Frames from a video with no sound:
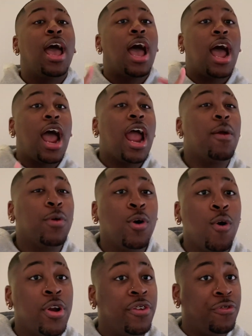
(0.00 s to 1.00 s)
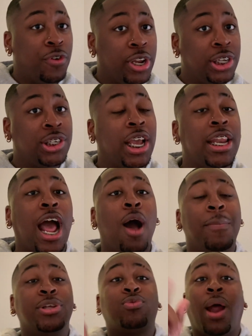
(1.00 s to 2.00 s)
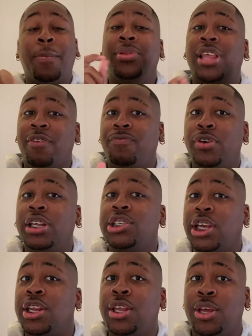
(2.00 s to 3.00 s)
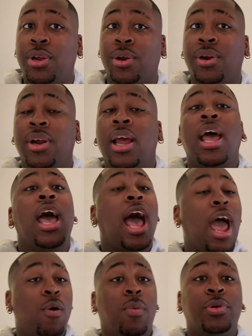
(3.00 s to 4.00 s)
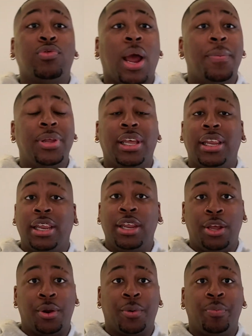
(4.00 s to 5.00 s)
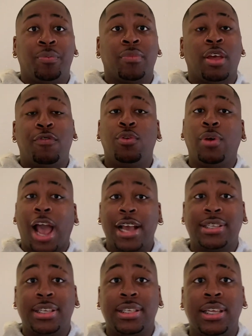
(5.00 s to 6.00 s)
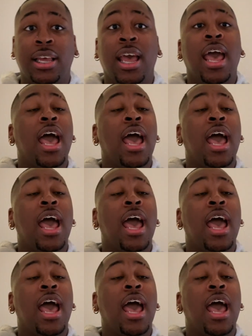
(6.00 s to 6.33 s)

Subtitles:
I recorded footage. And I'll be dropping that footage in here. I will be dropping it in here for you guys to see.